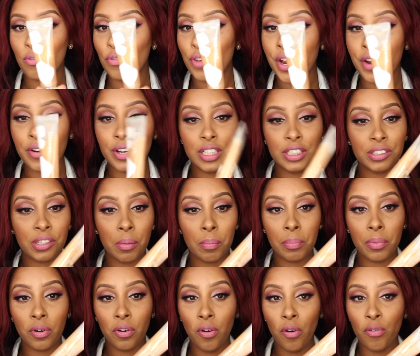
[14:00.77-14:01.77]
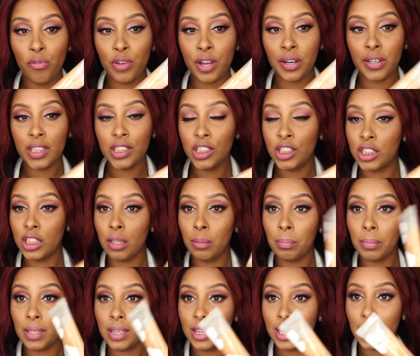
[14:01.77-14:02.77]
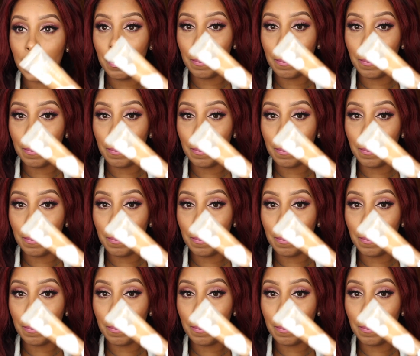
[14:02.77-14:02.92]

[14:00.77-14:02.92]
very simple, very cheap